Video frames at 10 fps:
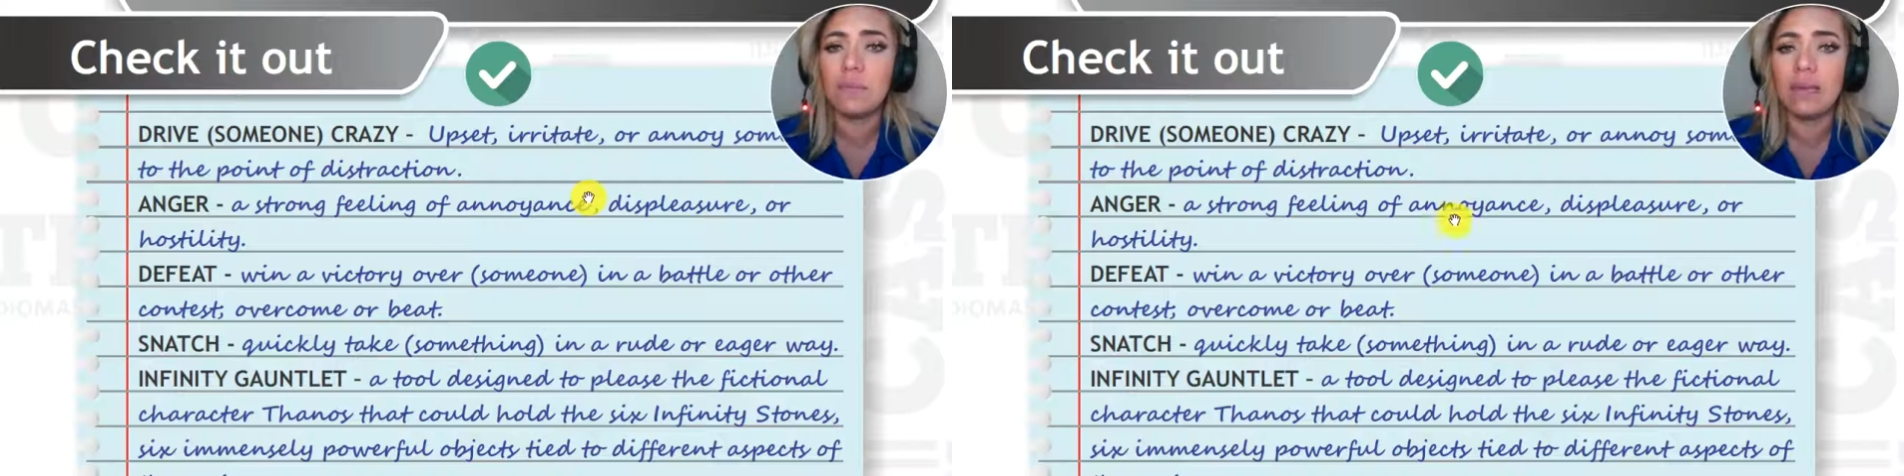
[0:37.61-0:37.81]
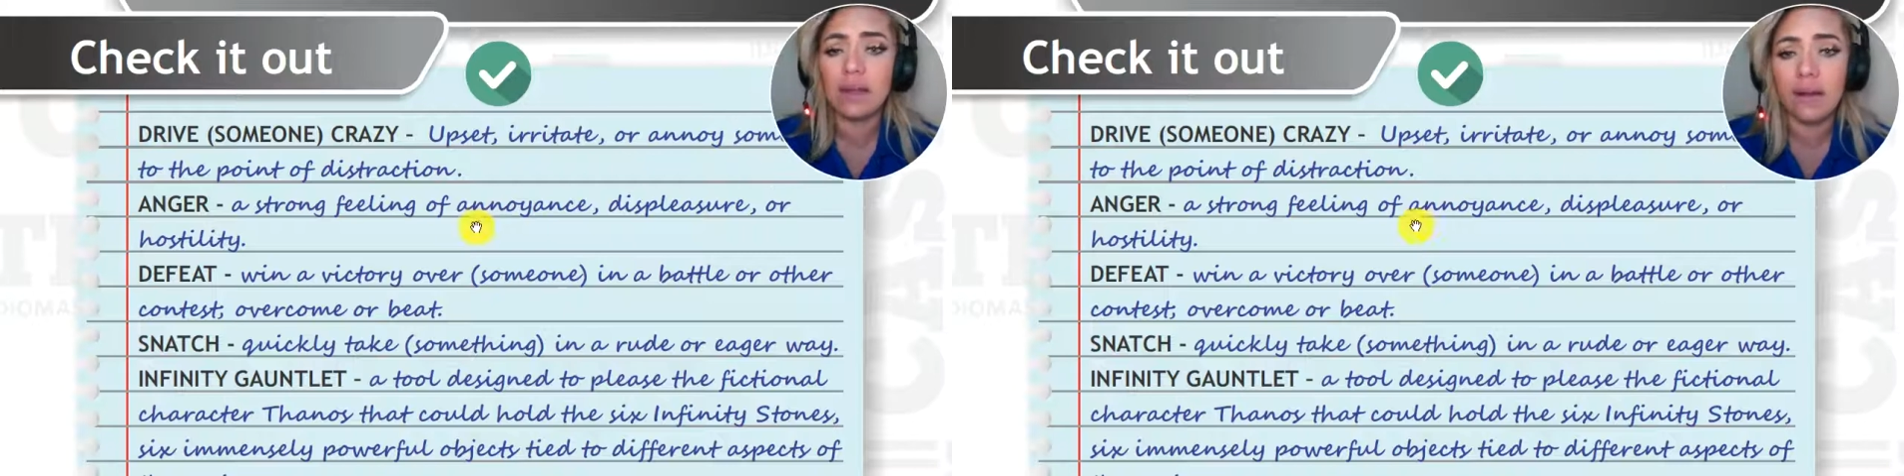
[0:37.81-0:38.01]

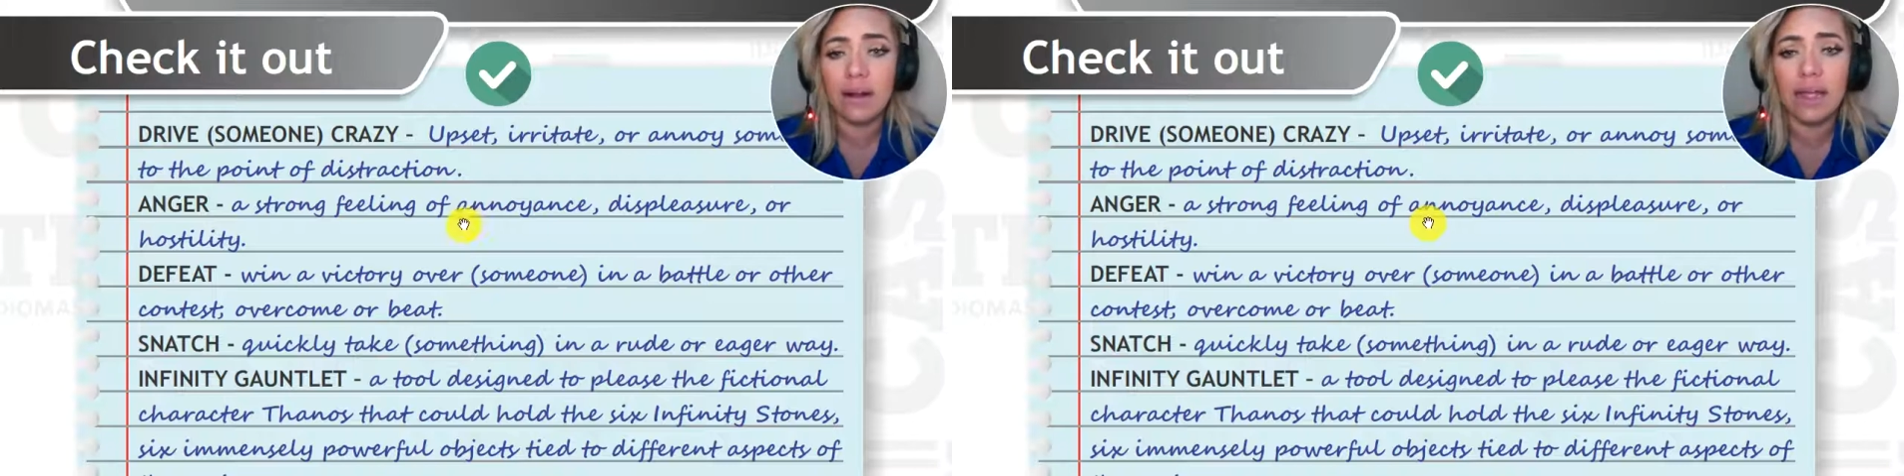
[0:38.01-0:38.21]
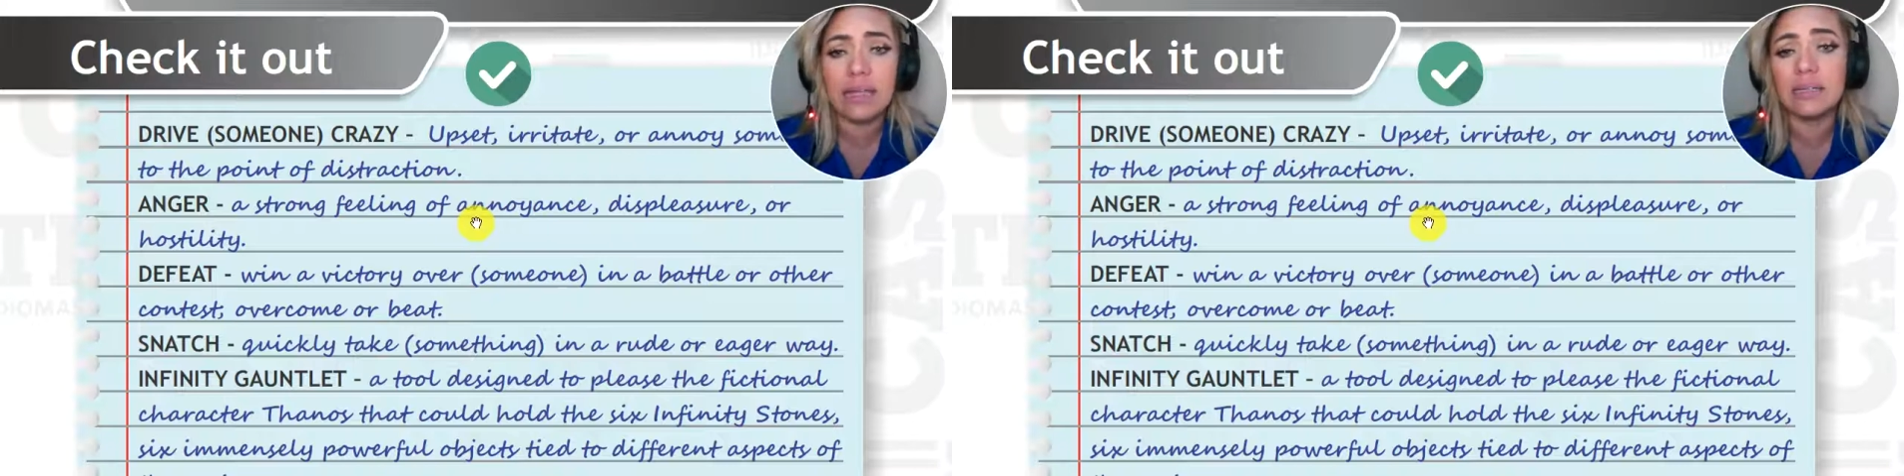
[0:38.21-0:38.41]
me
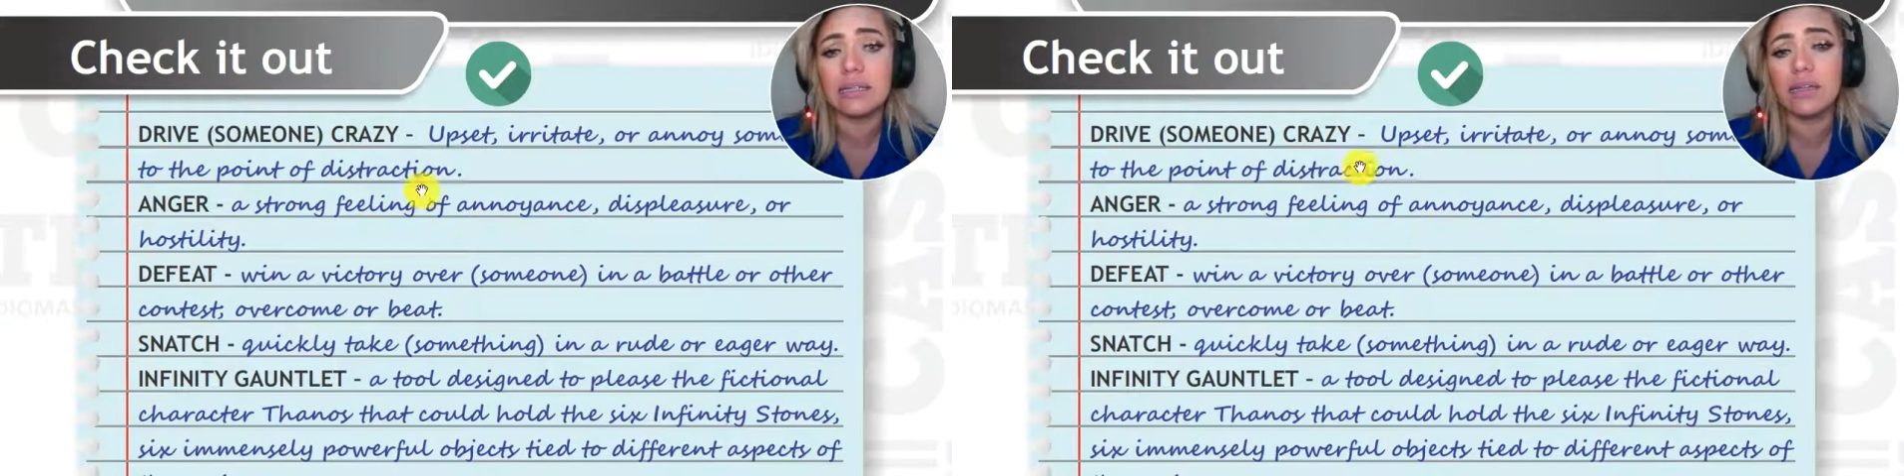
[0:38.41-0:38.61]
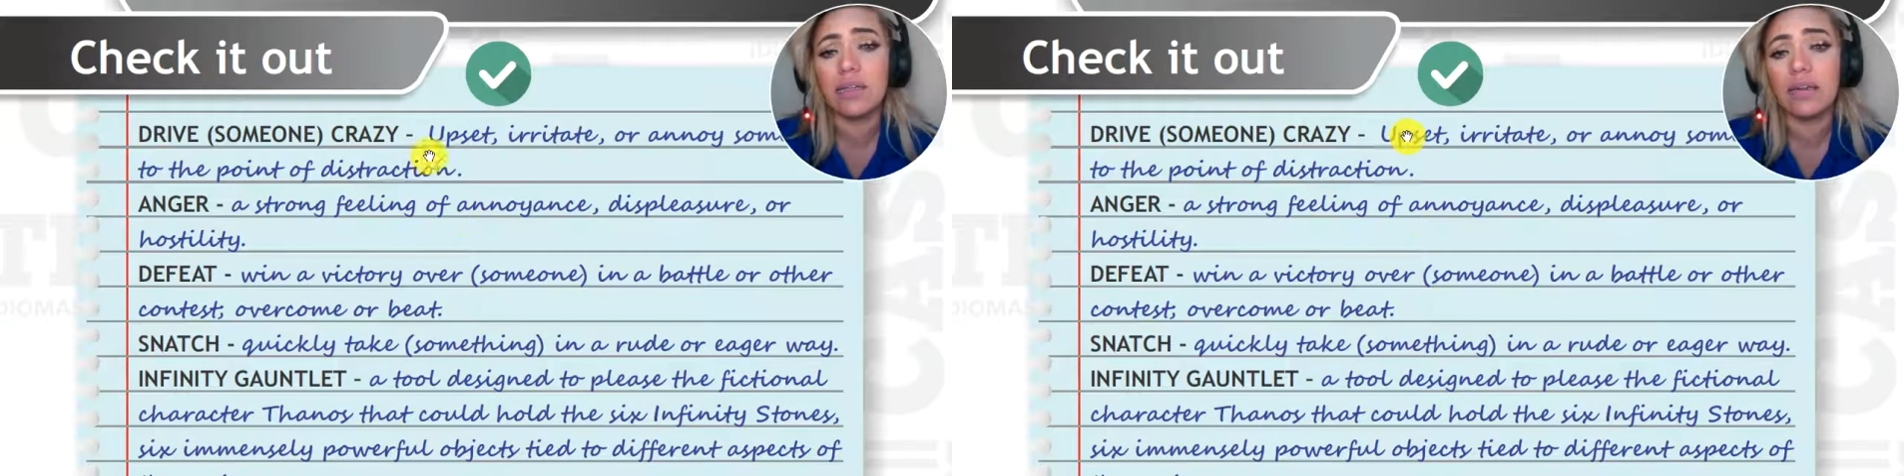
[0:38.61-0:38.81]

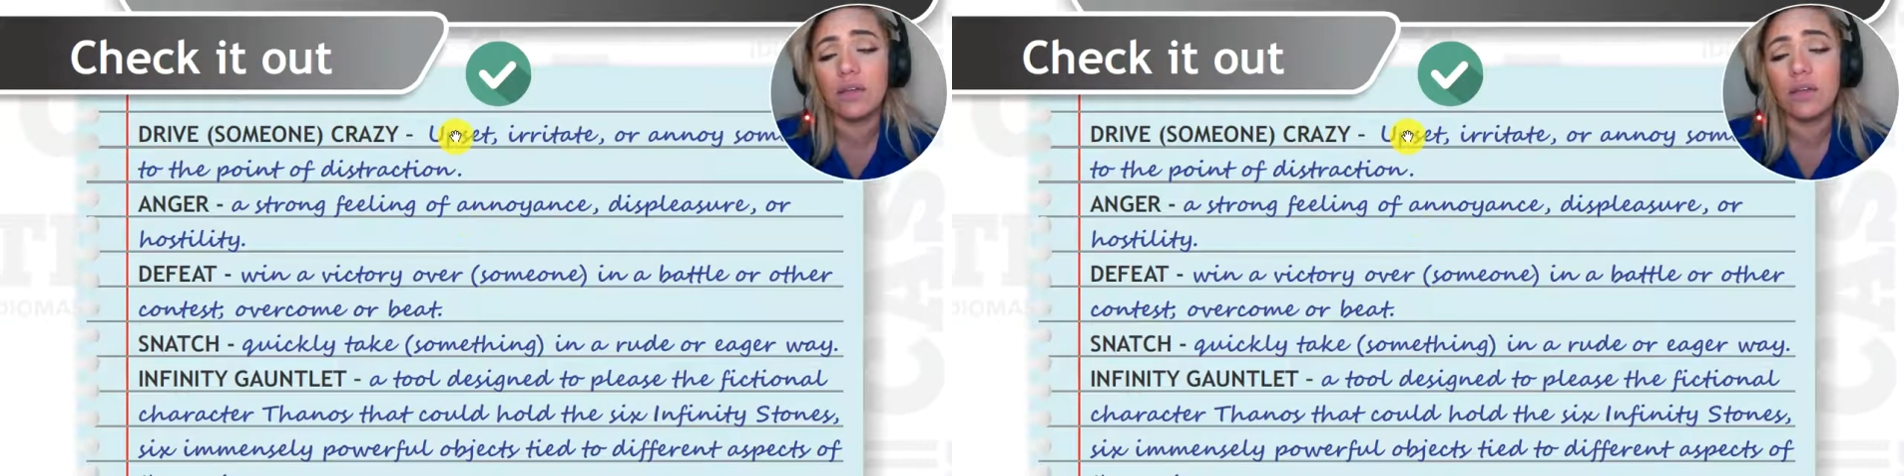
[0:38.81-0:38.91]
crazy,"